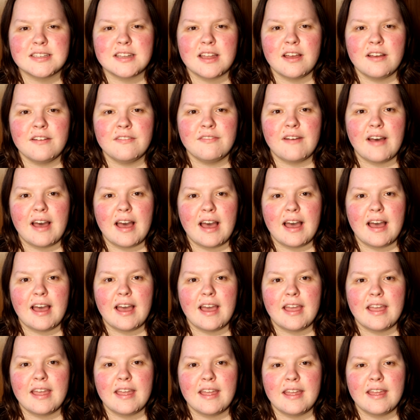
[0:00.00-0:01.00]
Stuff
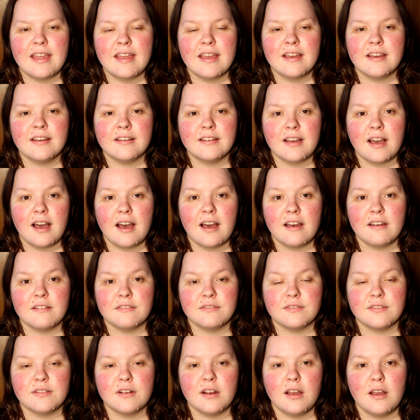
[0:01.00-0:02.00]
I got
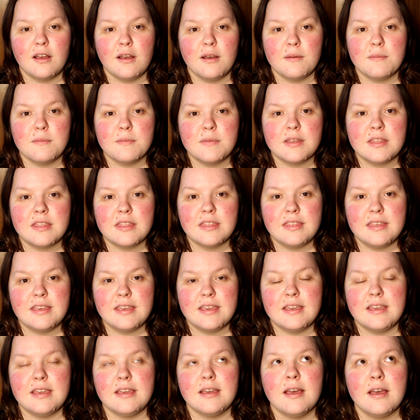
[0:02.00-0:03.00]
from
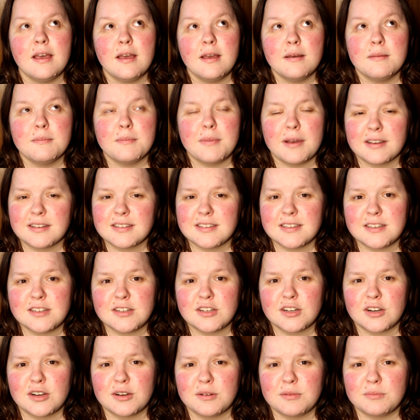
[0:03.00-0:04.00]
the
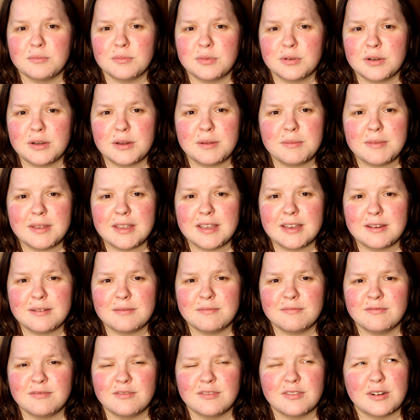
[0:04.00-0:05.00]
BoxyCharm
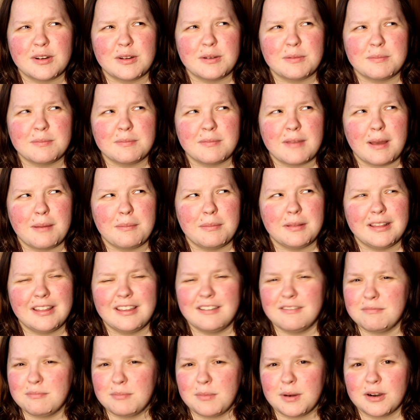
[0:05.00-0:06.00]
Premium from, I
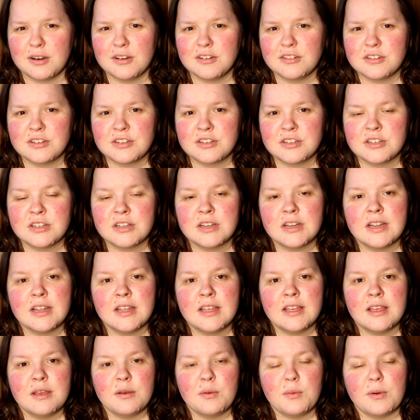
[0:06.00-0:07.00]
believe, March
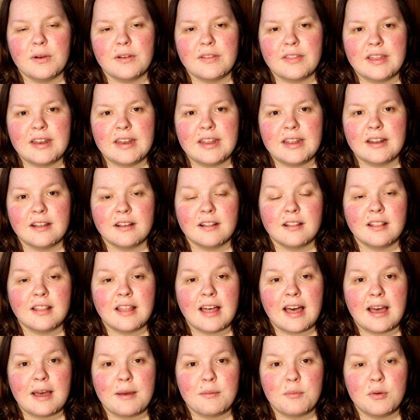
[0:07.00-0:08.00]
where they did a
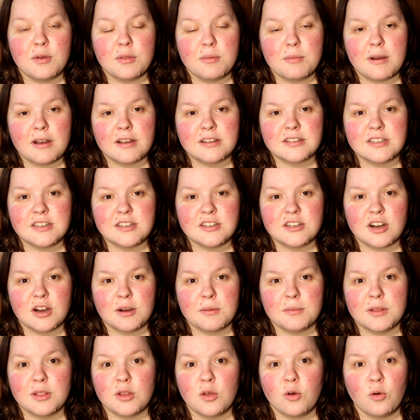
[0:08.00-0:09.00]
collab with
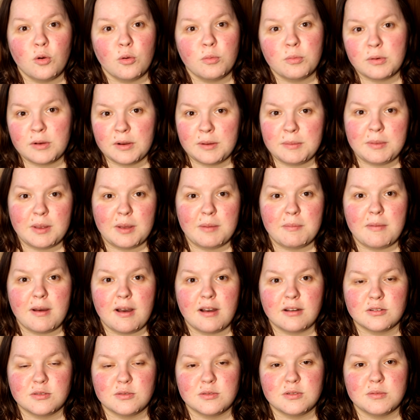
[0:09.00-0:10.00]
BoxyCharm and the whole premium
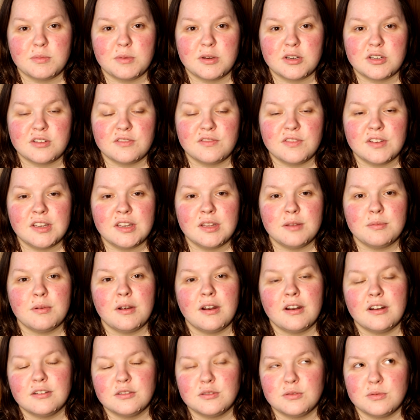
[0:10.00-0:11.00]
box was a bunch of Fenty
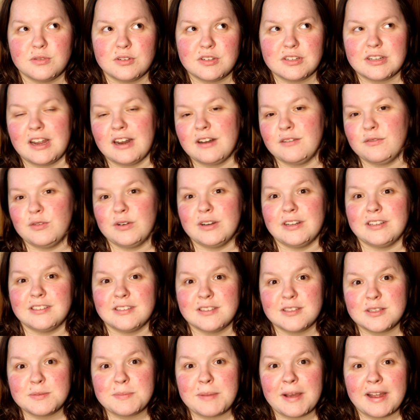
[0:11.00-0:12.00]
products, which is kind of what
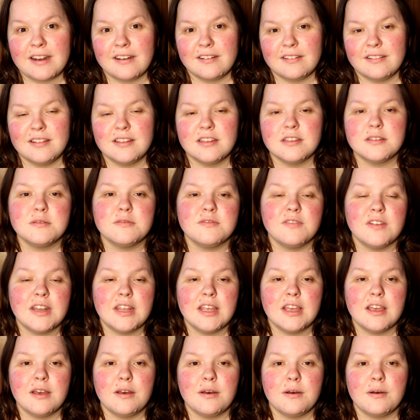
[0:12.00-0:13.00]
inspired this
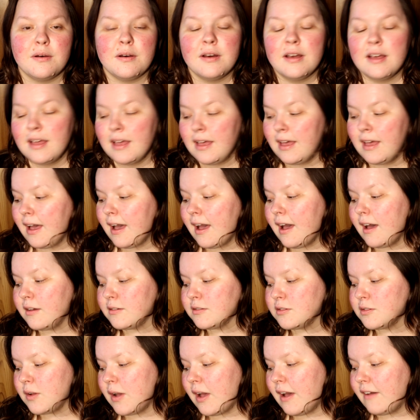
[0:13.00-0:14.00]
video. I
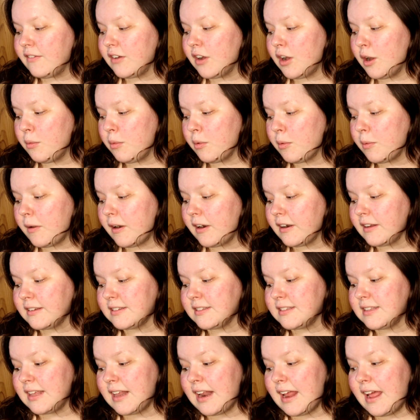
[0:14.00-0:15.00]
also have a couple
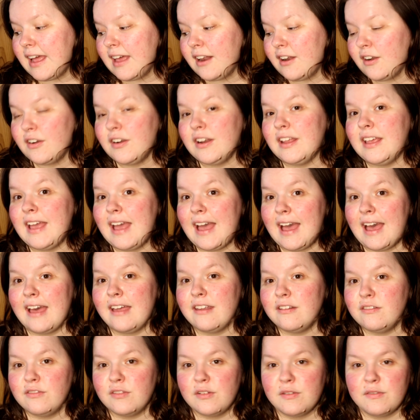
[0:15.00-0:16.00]
products that I had already
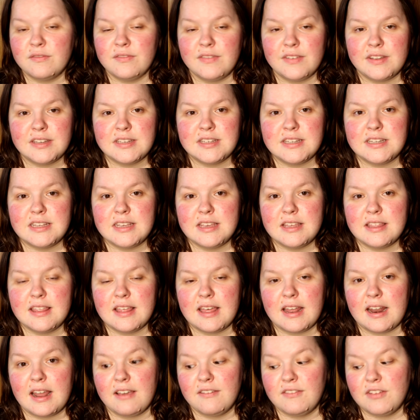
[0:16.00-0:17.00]
had from Fenty
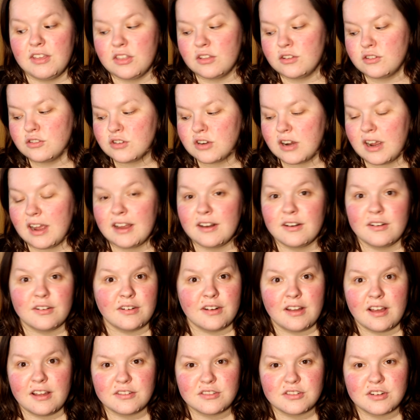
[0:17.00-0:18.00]
that I've either tried or
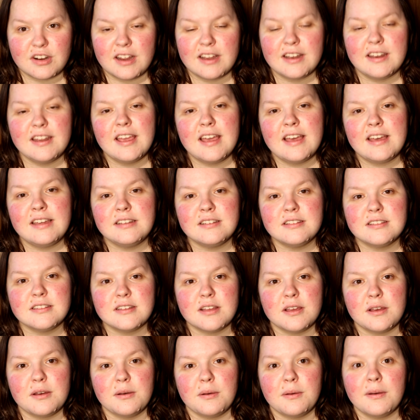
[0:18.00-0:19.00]
not tried yet,
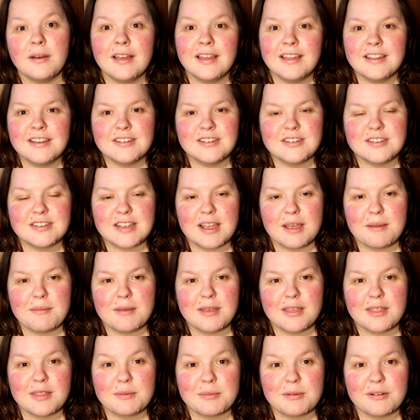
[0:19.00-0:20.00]
so just gave
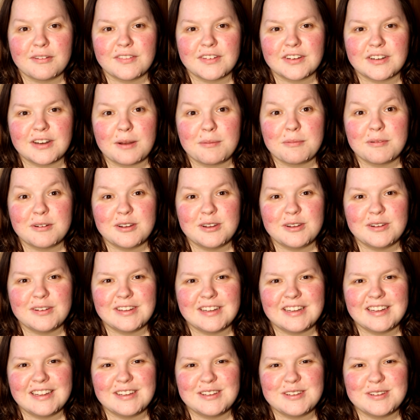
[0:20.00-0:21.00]
me the perfect
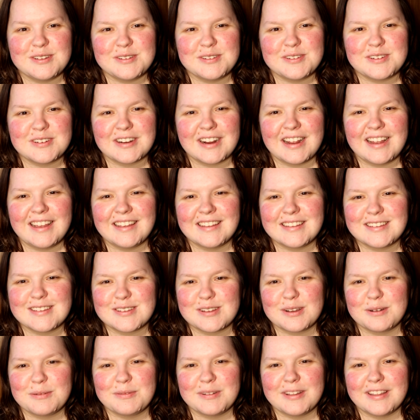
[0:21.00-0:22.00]
opportunity to try it,
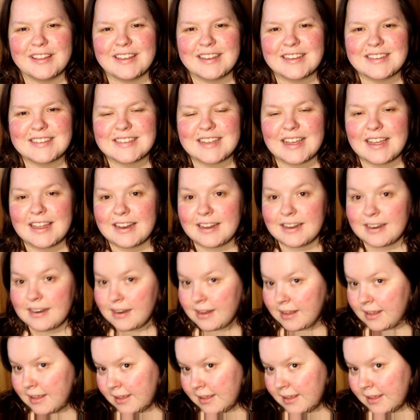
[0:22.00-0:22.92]
so I'm really excited.